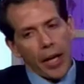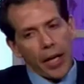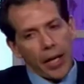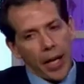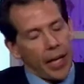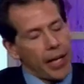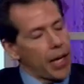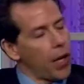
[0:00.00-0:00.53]

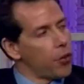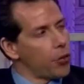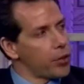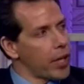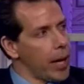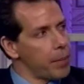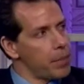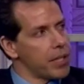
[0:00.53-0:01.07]
and other
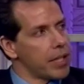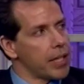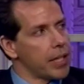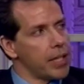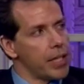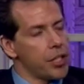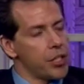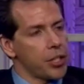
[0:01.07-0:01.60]
types of
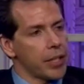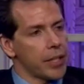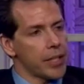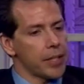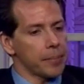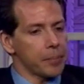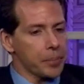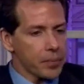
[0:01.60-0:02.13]

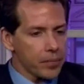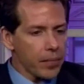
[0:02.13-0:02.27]
conditions